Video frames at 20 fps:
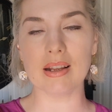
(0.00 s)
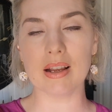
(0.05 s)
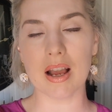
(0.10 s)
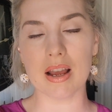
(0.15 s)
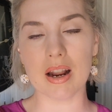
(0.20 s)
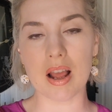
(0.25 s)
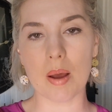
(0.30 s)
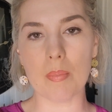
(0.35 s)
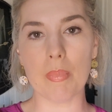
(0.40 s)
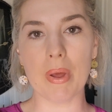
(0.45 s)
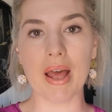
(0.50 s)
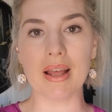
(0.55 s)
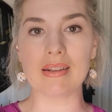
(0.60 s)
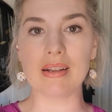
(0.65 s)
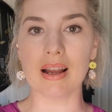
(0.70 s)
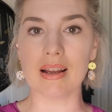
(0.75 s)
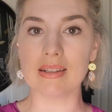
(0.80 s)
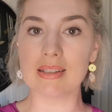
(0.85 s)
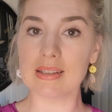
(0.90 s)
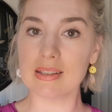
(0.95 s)
got up, had
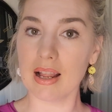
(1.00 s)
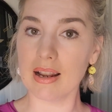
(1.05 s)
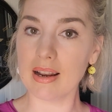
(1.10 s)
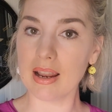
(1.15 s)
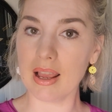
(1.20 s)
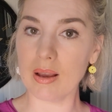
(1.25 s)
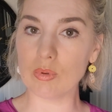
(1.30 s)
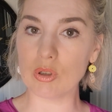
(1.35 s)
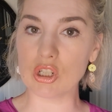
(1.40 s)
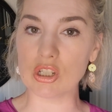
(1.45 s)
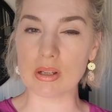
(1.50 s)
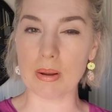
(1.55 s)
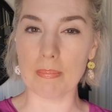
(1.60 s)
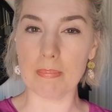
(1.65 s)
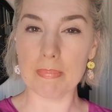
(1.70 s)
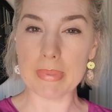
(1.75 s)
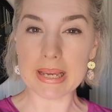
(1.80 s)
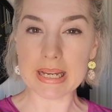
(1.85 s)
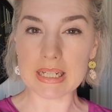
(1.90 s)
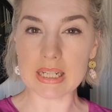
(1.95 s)
a Sunday, which is a
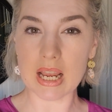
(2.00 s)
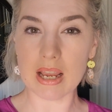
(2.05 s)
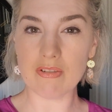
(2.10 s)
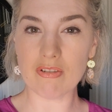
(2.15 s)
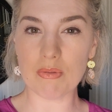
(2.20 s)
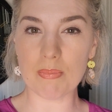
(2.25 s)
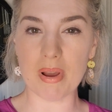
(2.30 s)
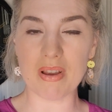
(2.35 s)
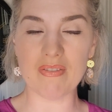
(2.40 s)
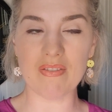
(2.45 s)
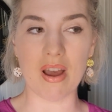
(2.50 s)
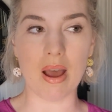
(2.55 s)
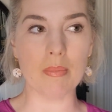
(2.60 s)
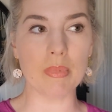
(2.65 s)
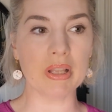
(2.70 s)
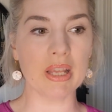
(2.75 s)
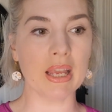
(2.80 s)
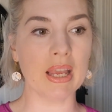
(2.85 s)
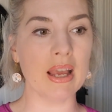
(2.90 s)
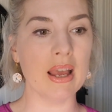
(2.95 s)
big day for my
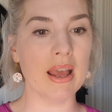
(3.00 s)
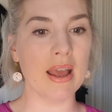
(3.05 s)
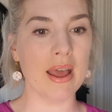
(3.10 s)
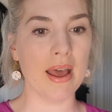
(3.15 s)
family.